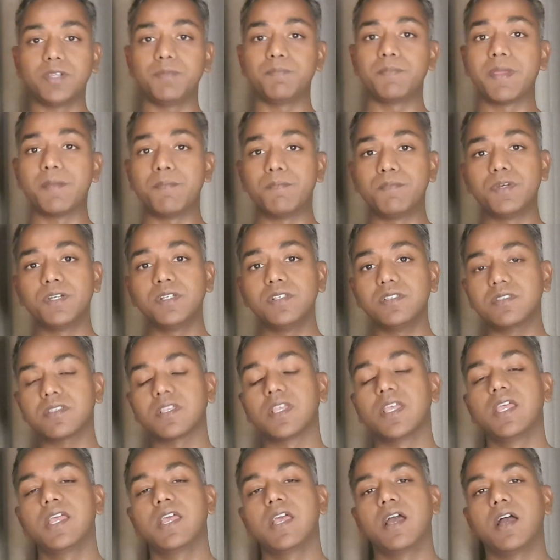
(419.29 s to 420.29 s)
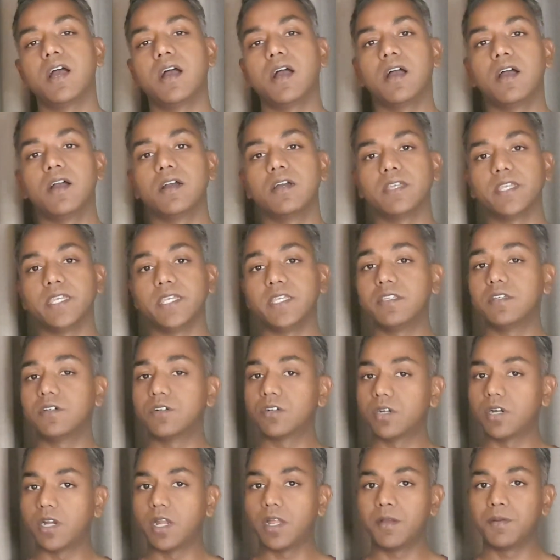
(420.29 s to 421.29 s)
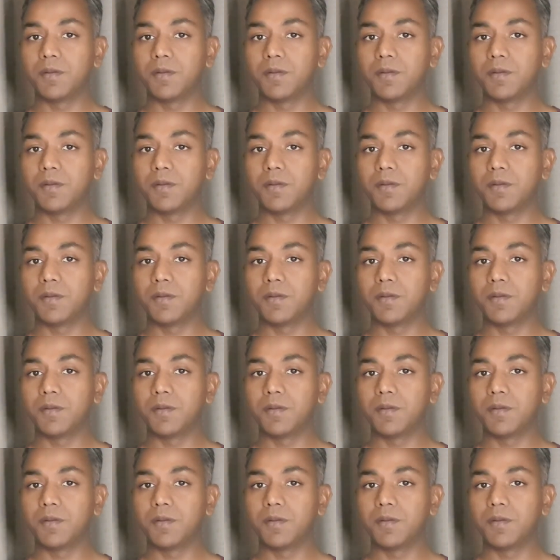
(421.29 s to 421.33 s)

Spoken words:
members, either